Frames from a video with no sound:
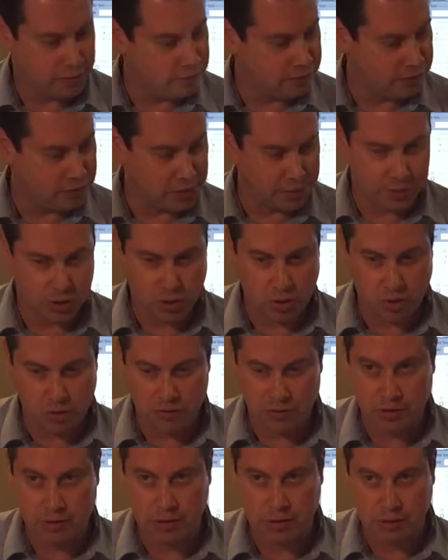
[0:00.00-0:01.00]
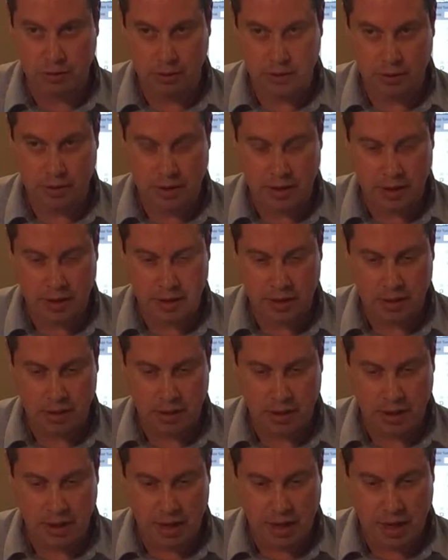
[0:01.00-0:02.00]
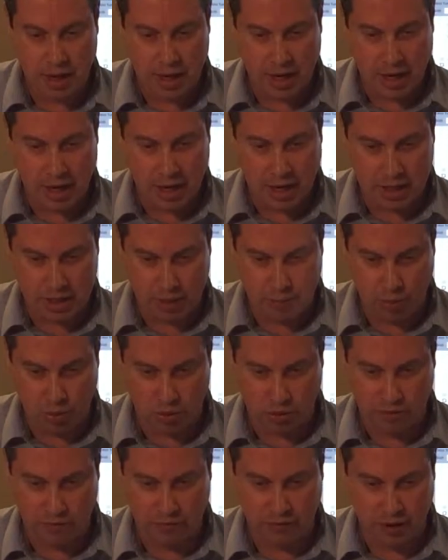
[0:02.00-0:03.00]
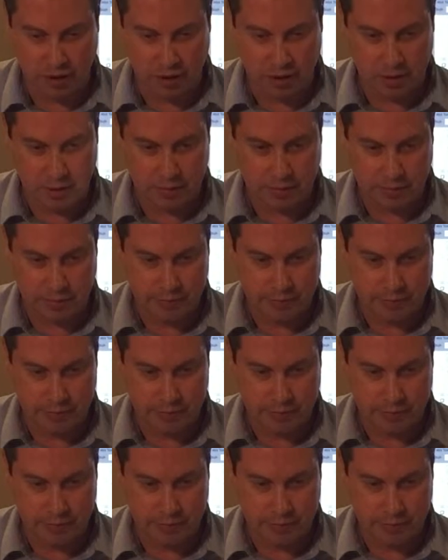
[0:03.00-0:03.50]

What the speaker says: Flip it over and they both fail.